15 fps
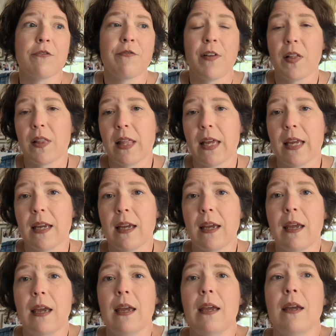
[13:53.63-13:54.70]
felt like,
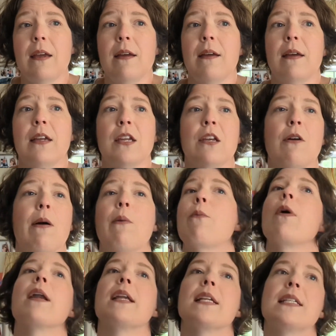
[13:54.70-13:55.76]
you know, I
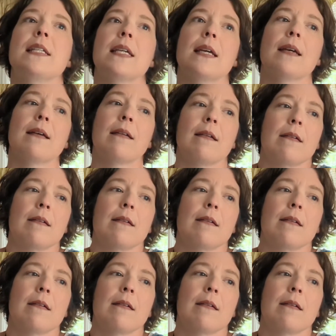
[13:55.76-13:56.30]
wanted to,